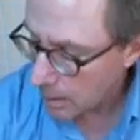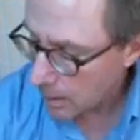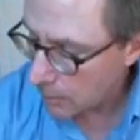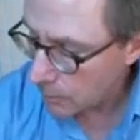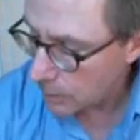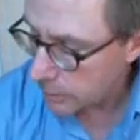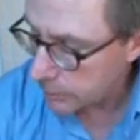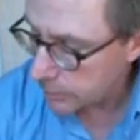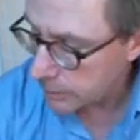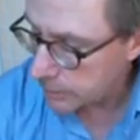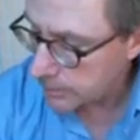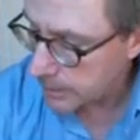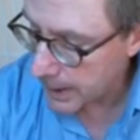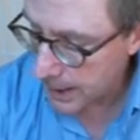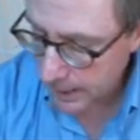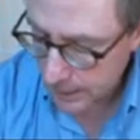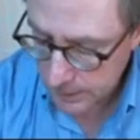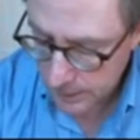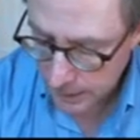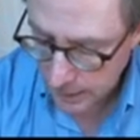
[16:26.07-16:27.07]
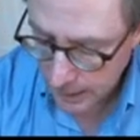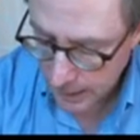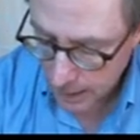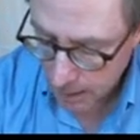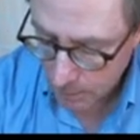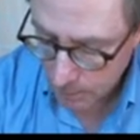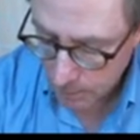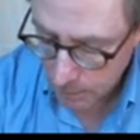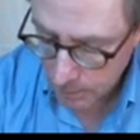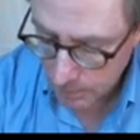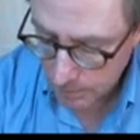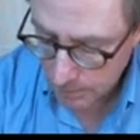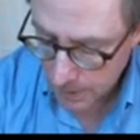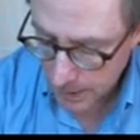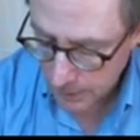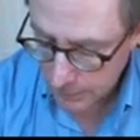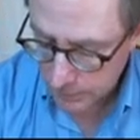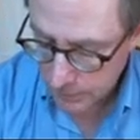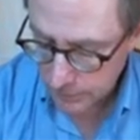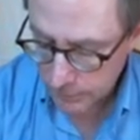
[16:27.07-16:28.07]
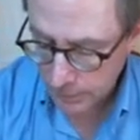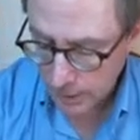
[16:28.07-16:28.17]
with respect to the output basis,